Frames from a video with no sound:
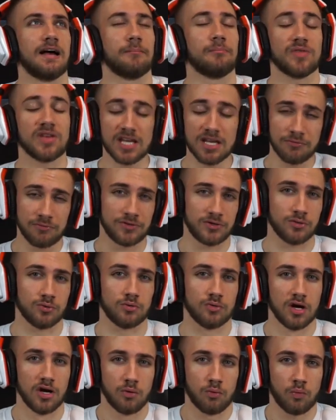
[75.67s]
If you
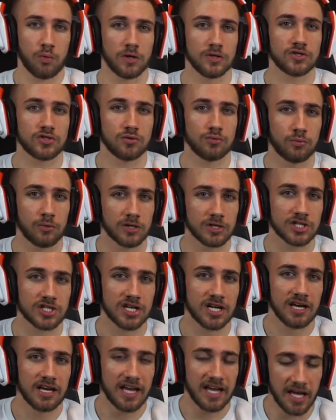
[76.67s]
want to watch
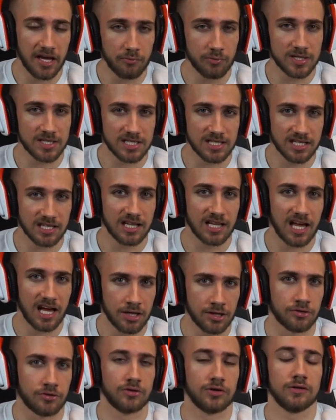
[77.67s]
every single
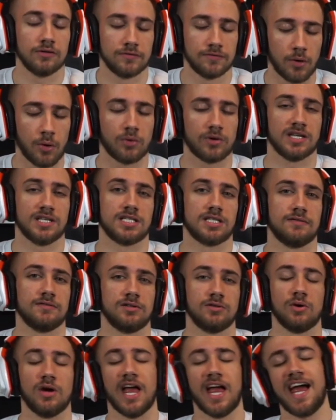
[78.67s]
other Vogue
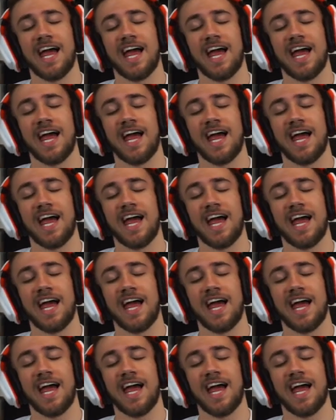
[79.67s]
interview,